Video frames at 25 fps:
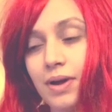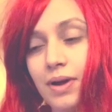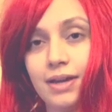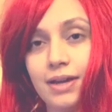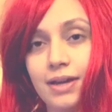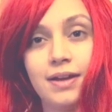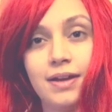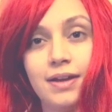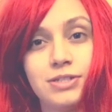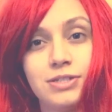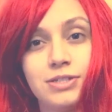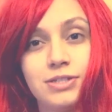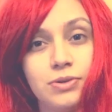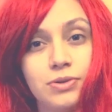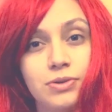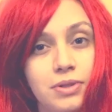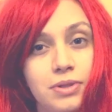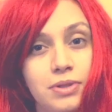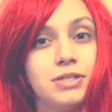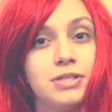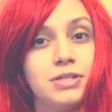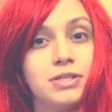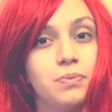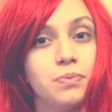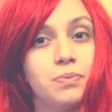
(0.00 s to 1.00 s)
recognize who
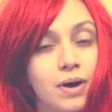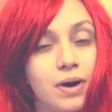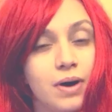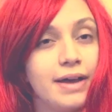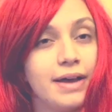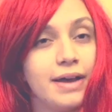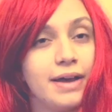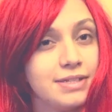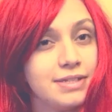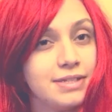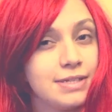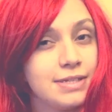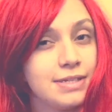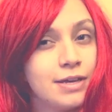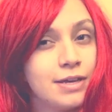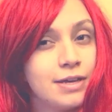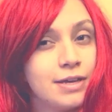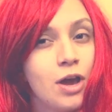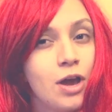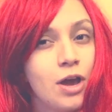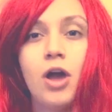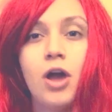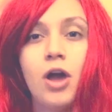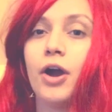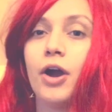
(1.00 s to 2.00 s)
this was,
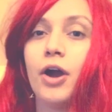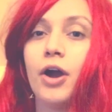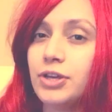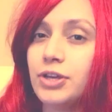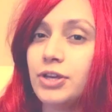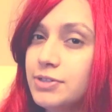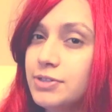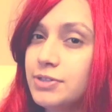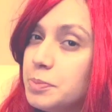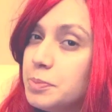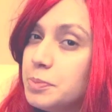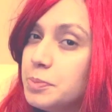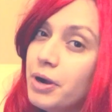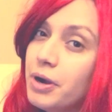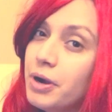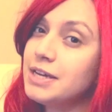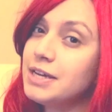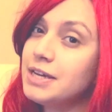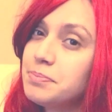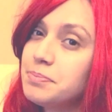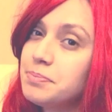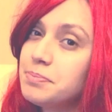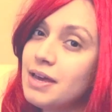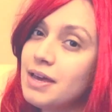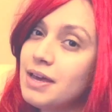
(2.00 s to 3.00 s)
are you
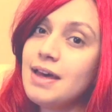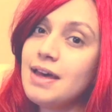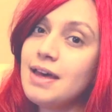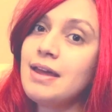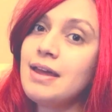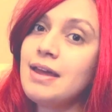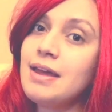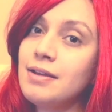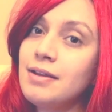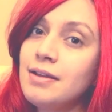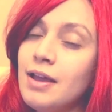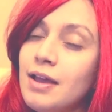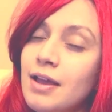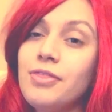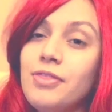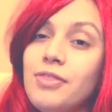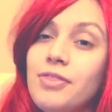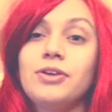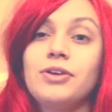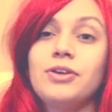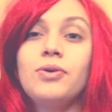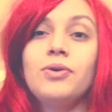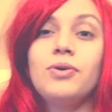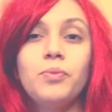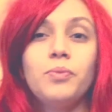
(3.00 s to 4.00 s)
surprised by that?
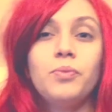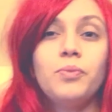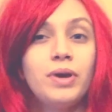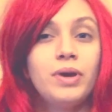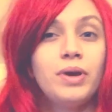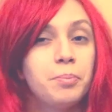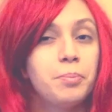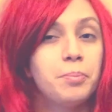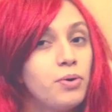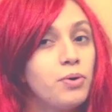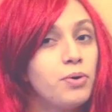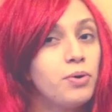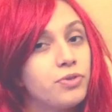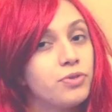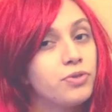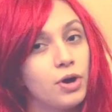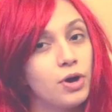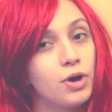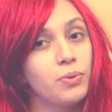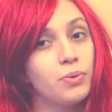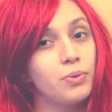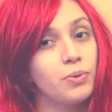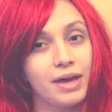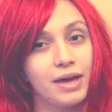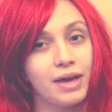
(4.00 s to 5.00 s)
Could, we both
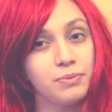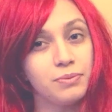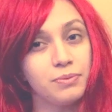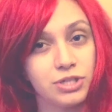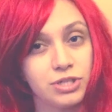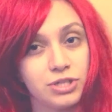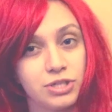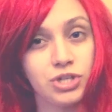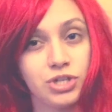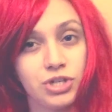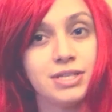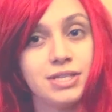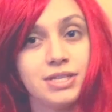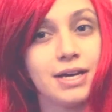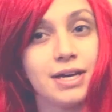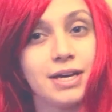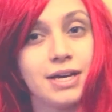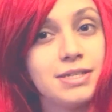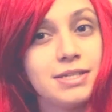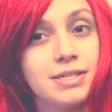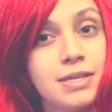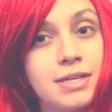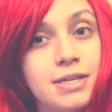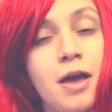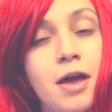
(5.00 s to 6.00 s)
know that it was
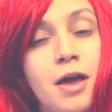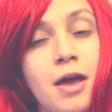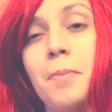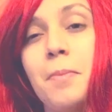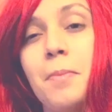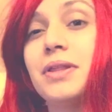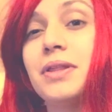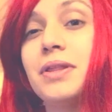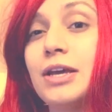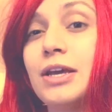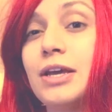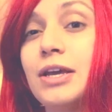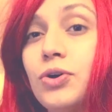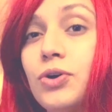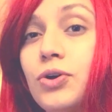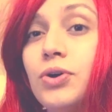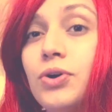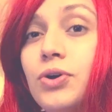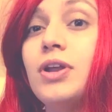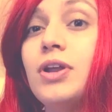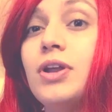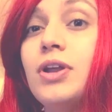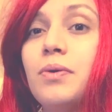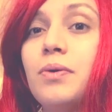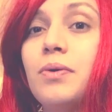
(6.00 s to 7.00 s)
Jesus, but they
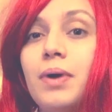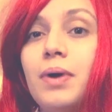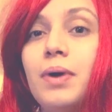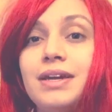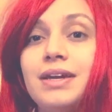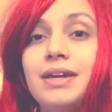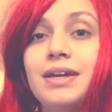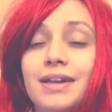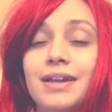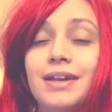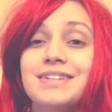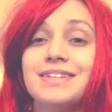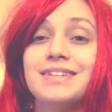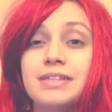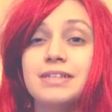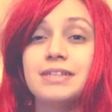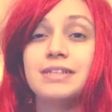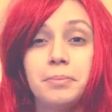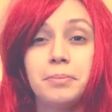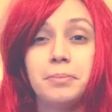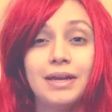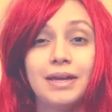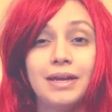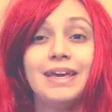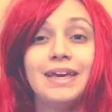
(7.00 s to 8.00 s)
could not recognize
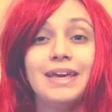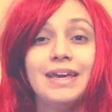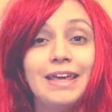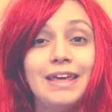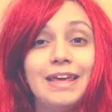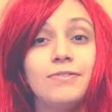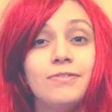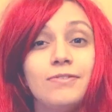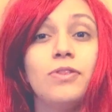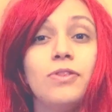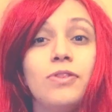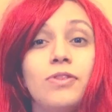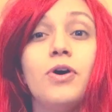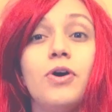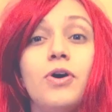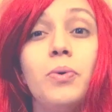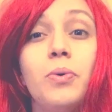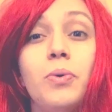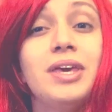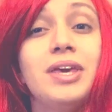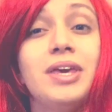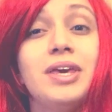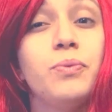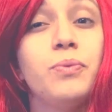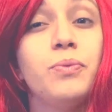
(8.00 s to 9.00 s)
somebody even though
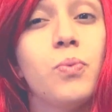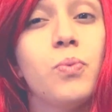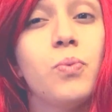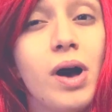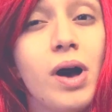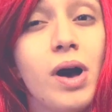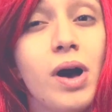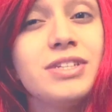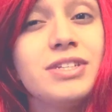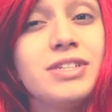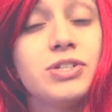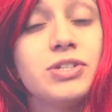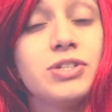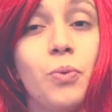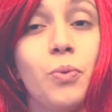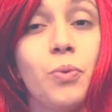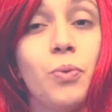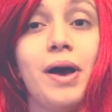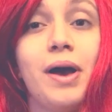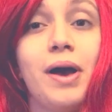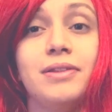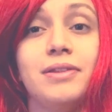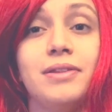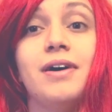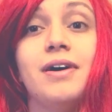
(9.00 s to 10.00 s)
he was so
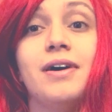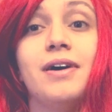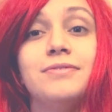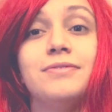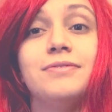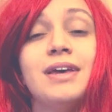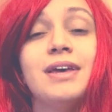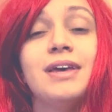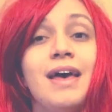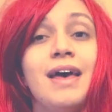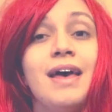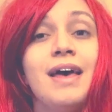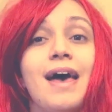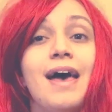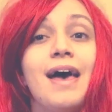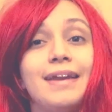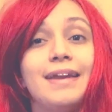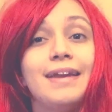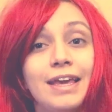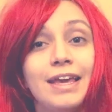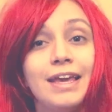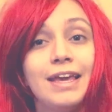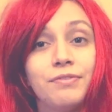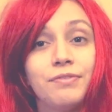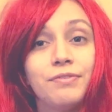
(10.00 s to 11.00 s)
well loved and
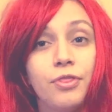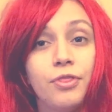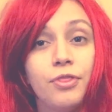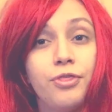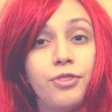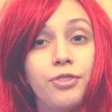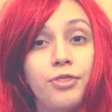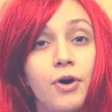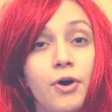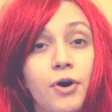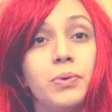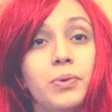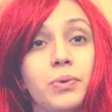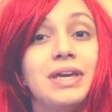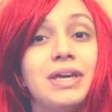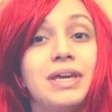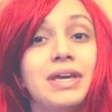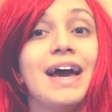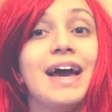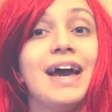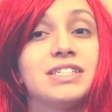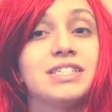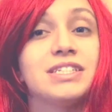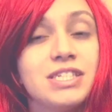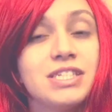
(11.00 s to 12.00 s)
even though he
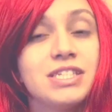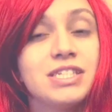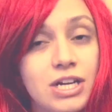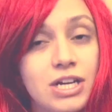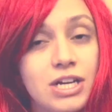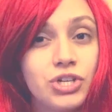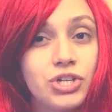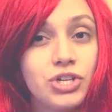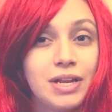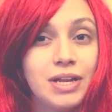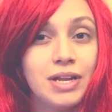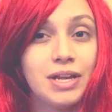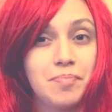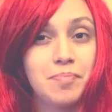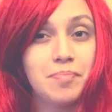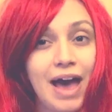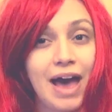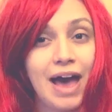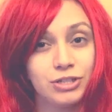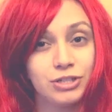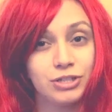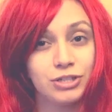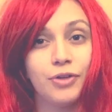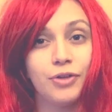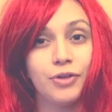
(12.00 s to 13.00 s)
had such an
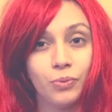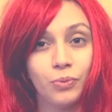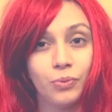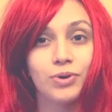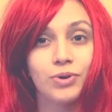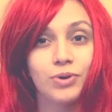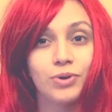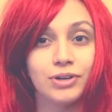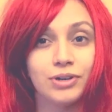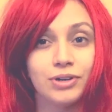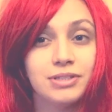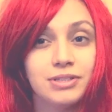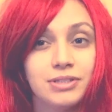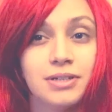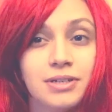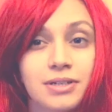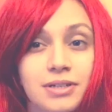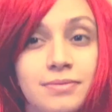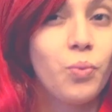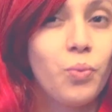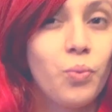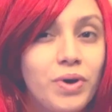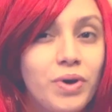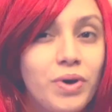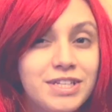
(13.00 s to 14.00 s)
impact on the world.
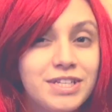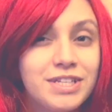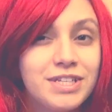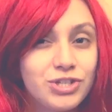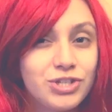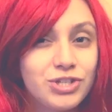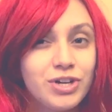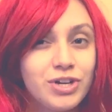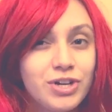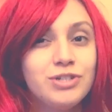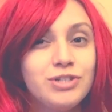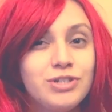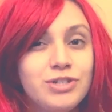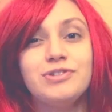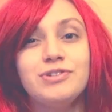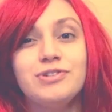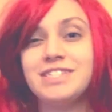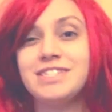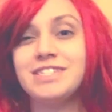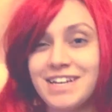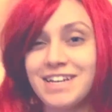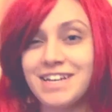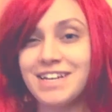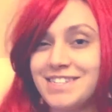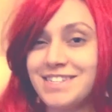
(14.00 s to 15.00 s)
When the stranger
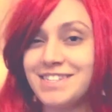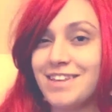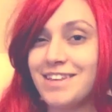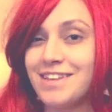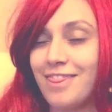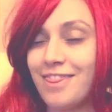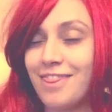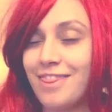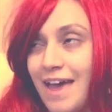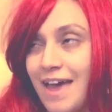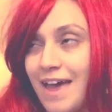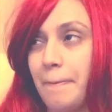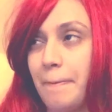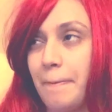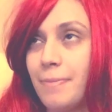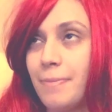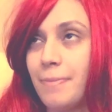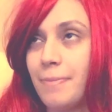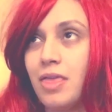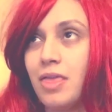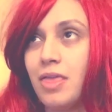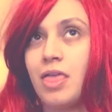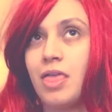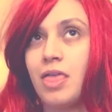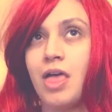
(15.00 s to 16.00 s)
says to them,
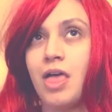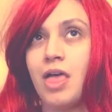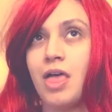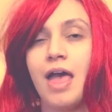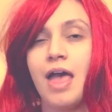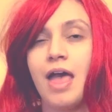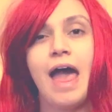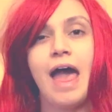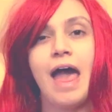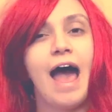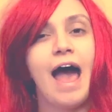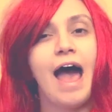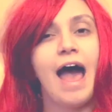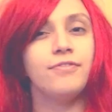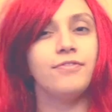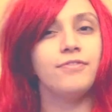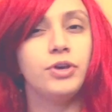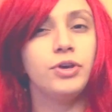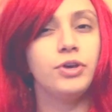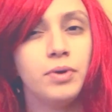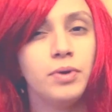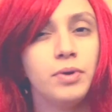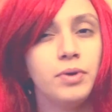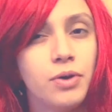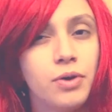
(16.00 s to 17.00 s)
have
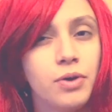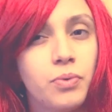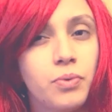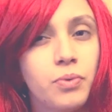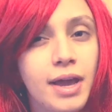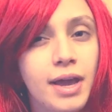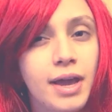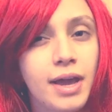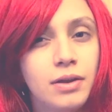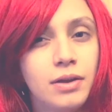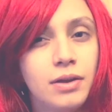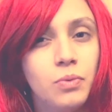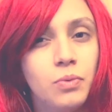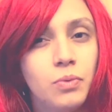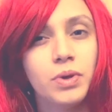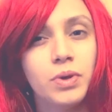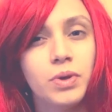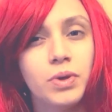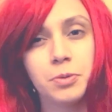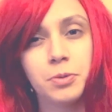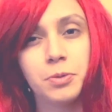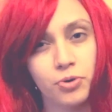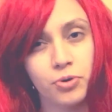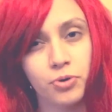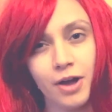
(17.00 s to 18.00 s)
you not read what
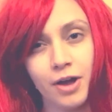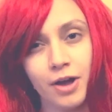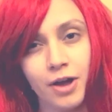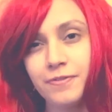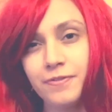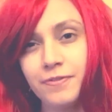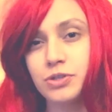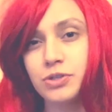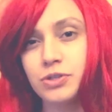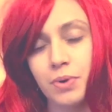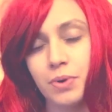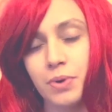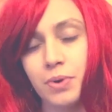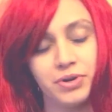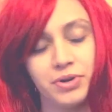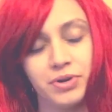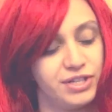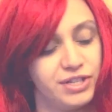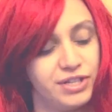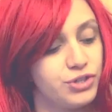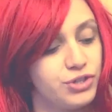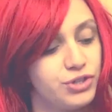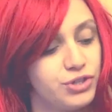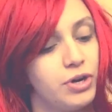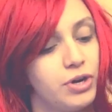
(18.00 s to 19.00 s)
the prophets wrote in the
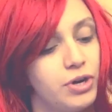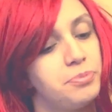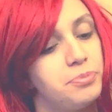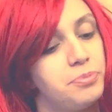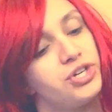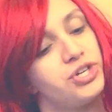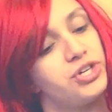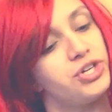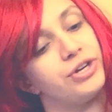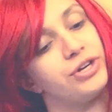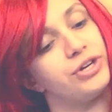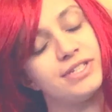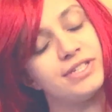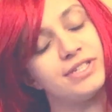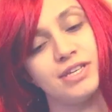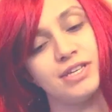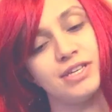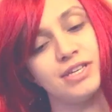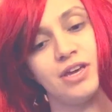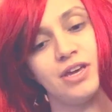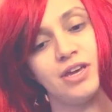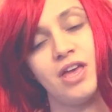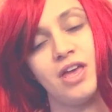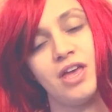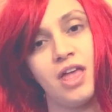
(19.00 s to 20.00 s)
scriptures?
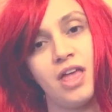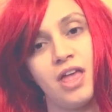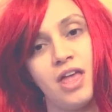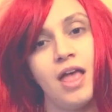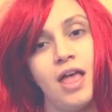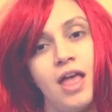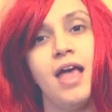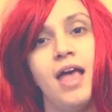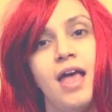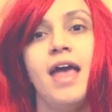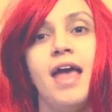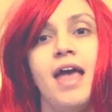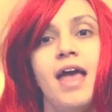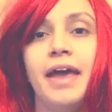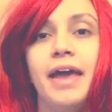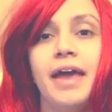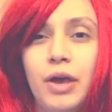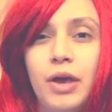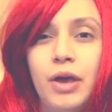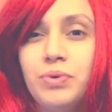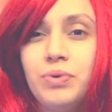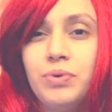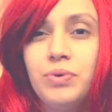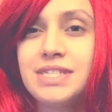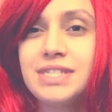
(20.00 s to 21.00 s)

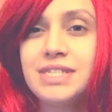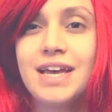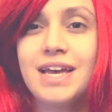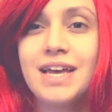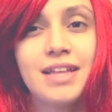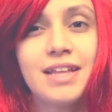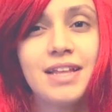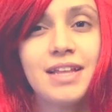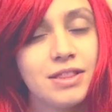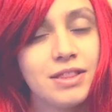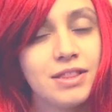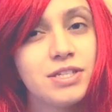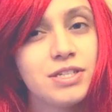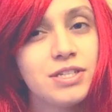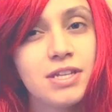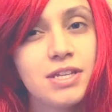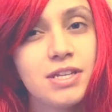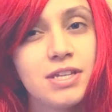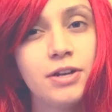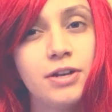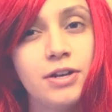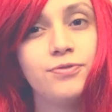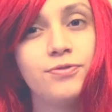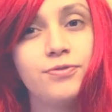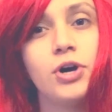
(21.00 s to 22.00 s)
It was said that the
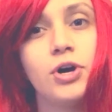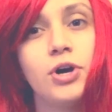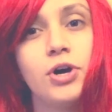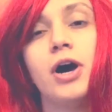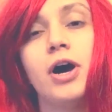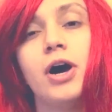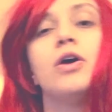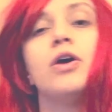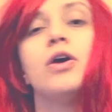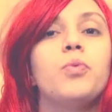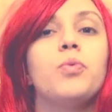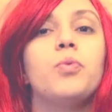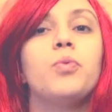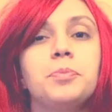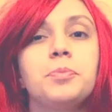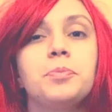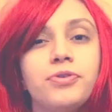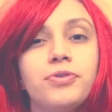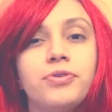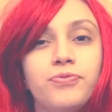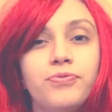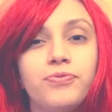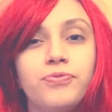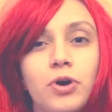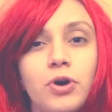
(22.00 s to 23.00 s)
Son of God would
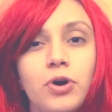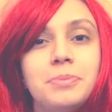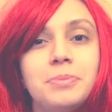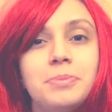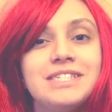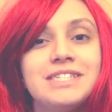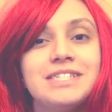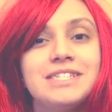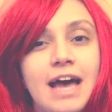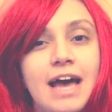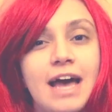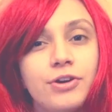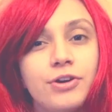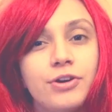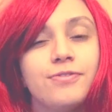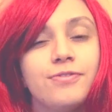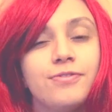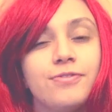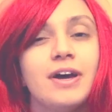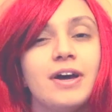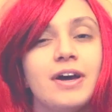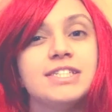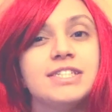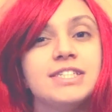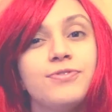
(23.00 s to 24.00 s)
perform a
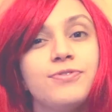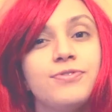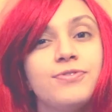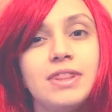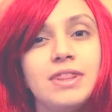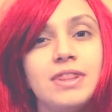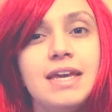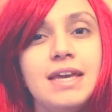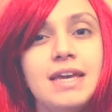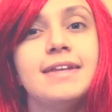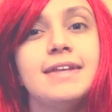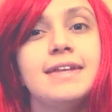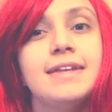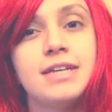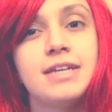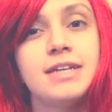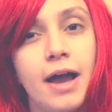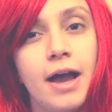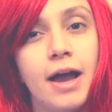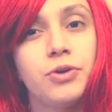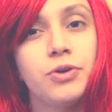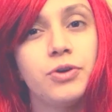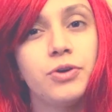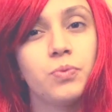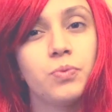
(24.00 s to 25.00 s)
sacrifice for the
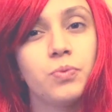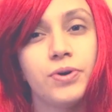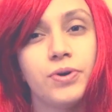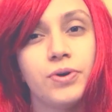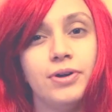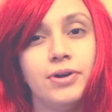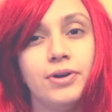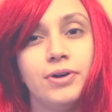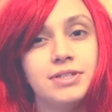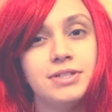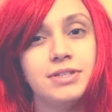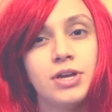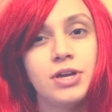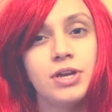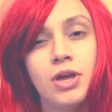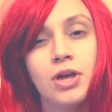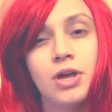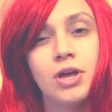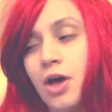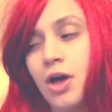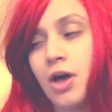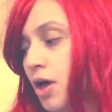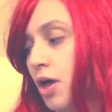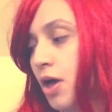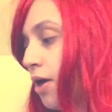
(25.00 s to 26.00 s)
entire world.
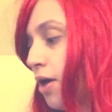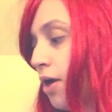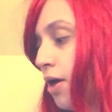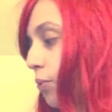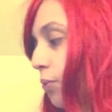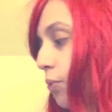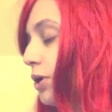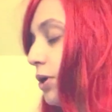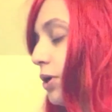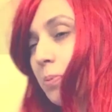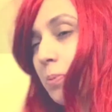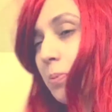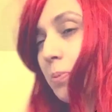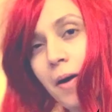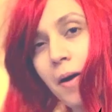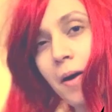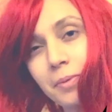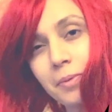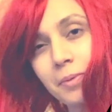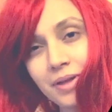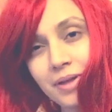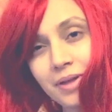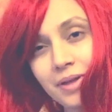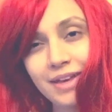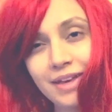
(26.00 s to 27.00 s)
We could
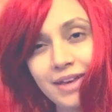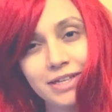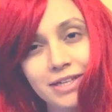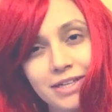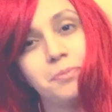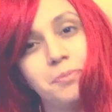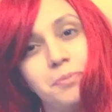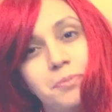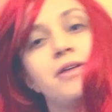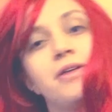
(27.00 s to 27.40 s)
probably guess